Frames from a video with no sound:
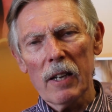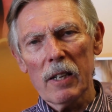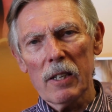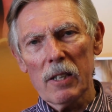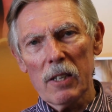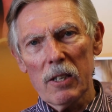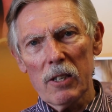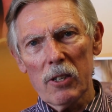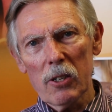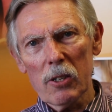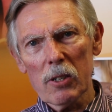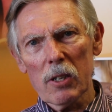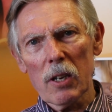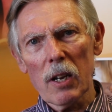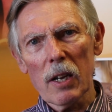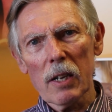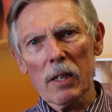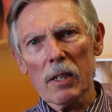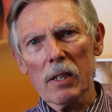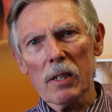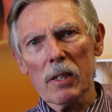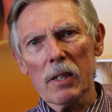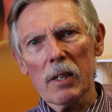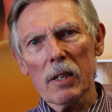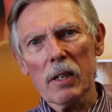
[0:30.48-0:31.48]
I'd just
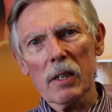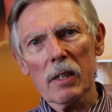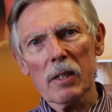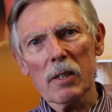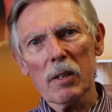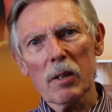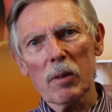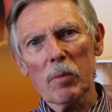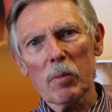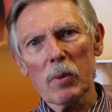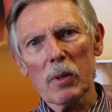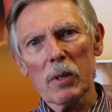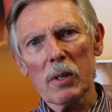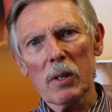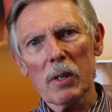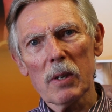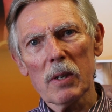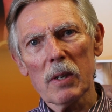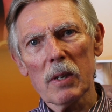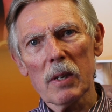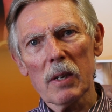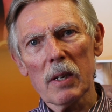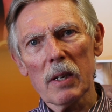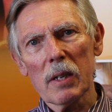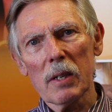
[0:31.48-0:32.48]
like to take this
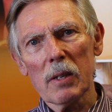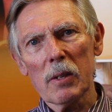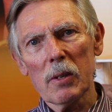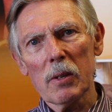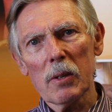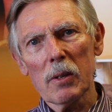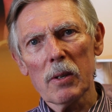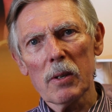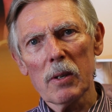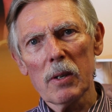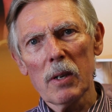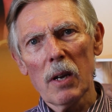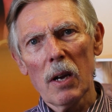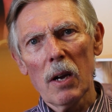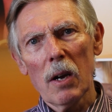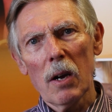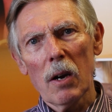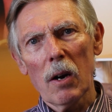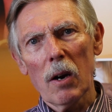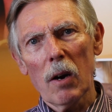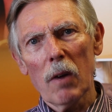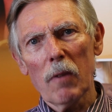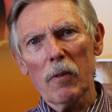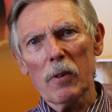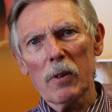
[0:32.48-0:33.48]
opportunity to
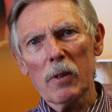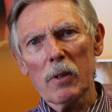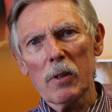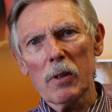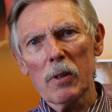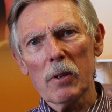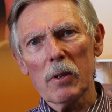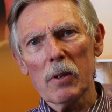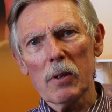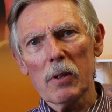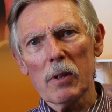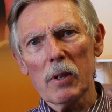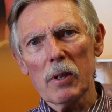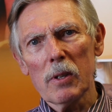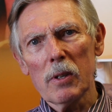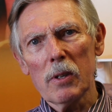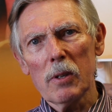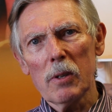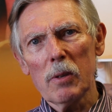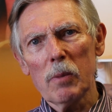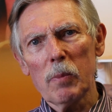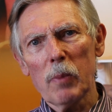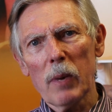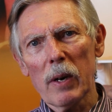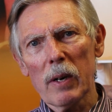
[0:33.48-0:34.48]
offer to the
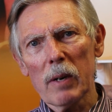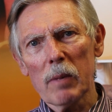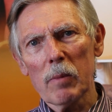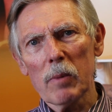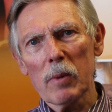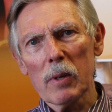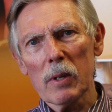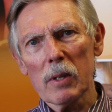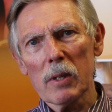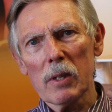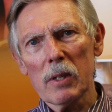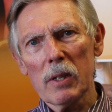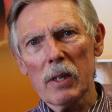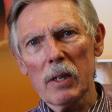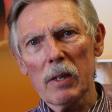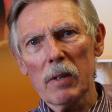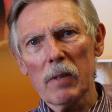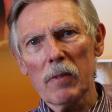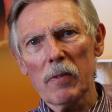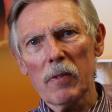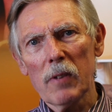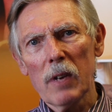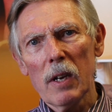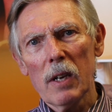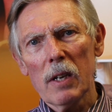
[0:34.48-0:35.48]
new Paramount
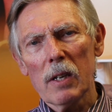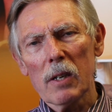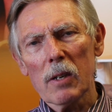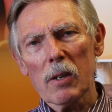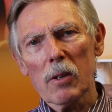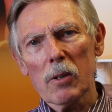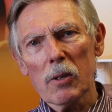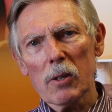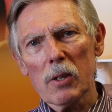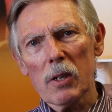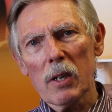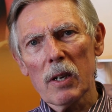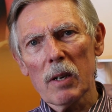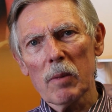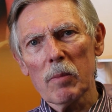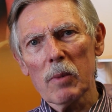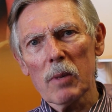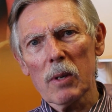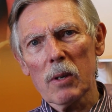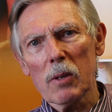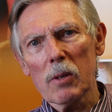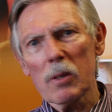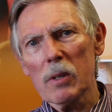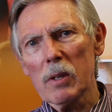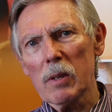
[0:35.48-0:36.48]
Chief, Nkosi
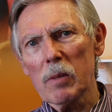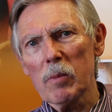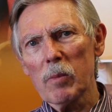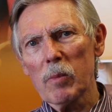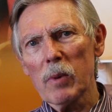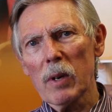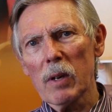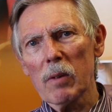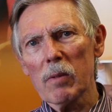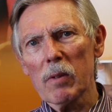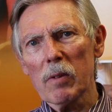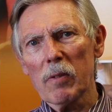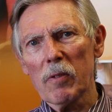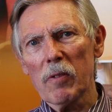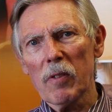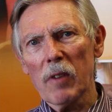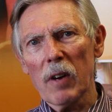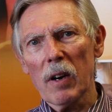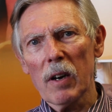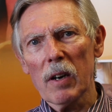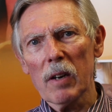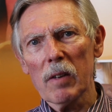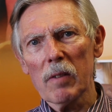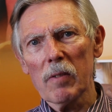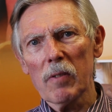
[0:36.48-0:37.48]
Amakosi Mbelwa
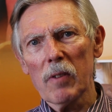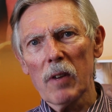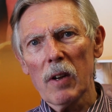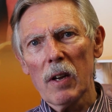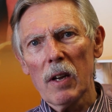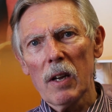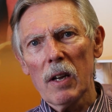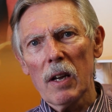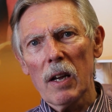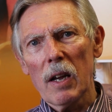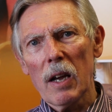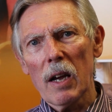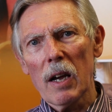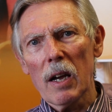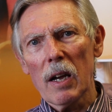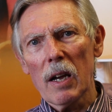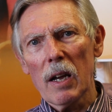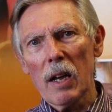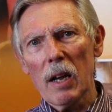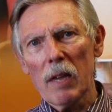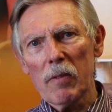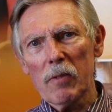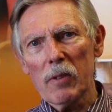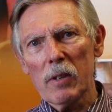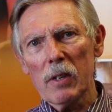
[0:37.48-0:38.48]
5, uh,
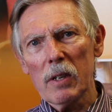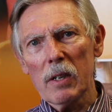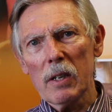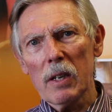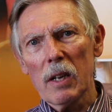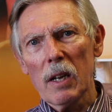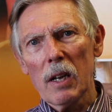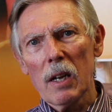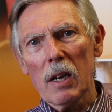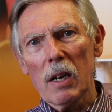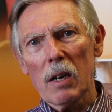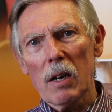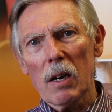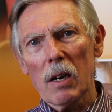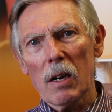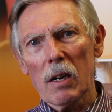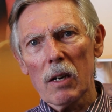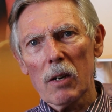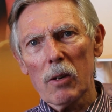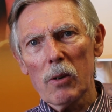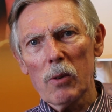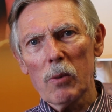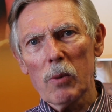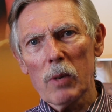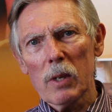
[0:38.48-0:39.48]
every uh,
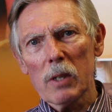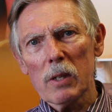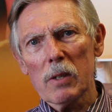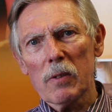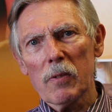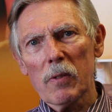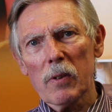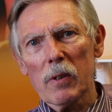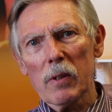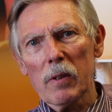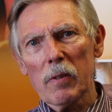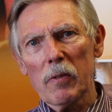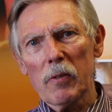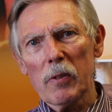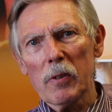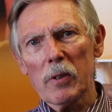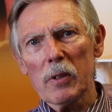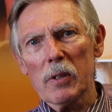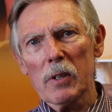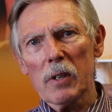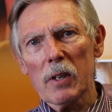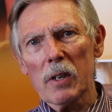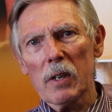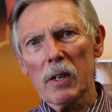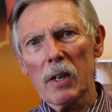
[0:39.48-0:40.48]
good wish for the
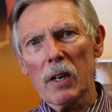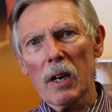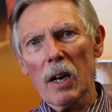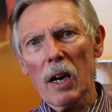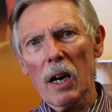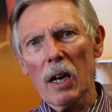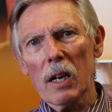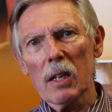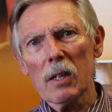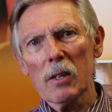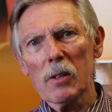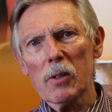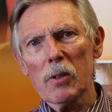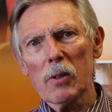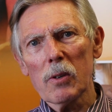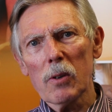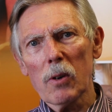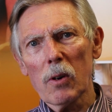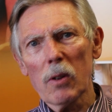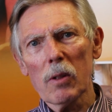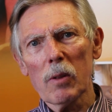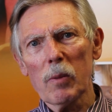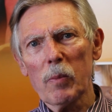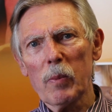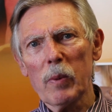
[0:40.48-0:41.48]
future and
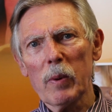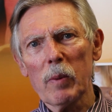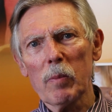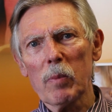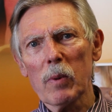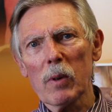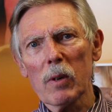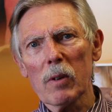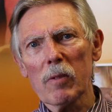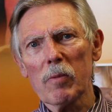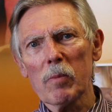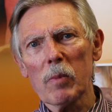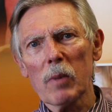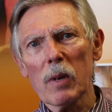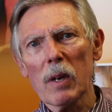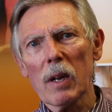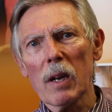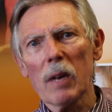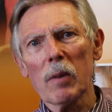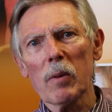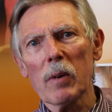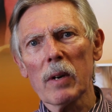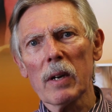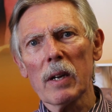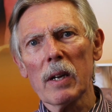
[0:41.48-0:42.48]
to all the people of
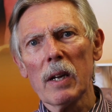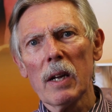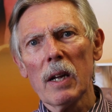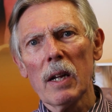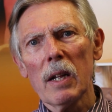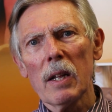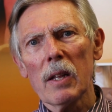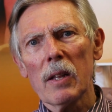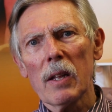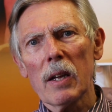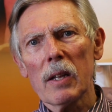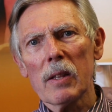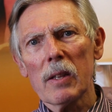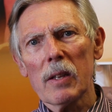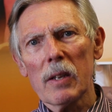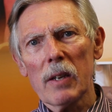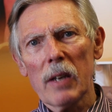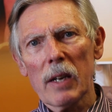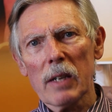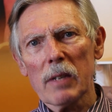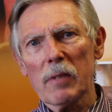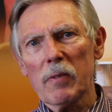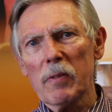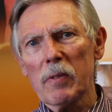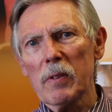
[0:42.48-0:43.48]
Malawi that the
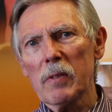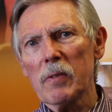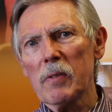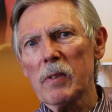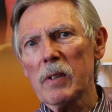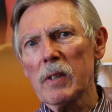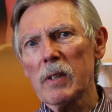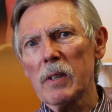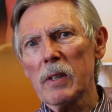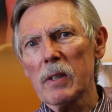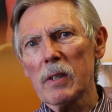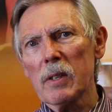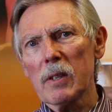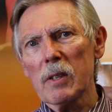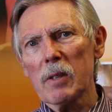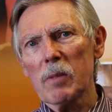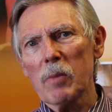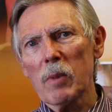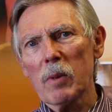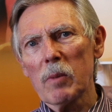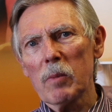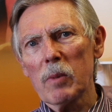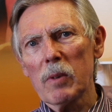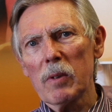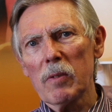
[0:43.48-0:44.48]
next 50
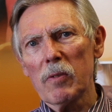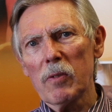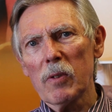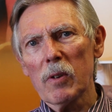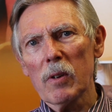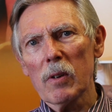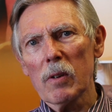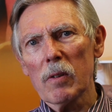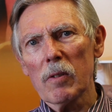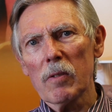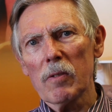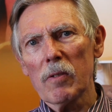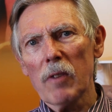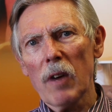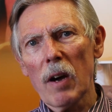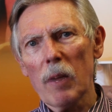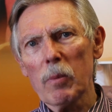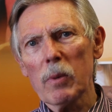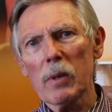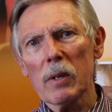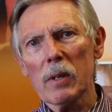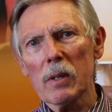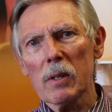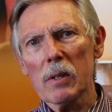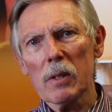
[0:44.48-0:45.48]
years may be full of
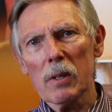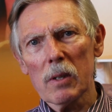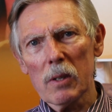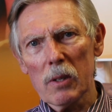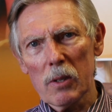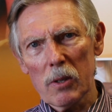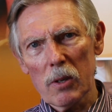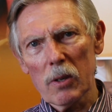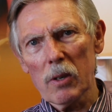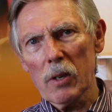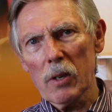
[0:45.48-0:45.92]
happiness and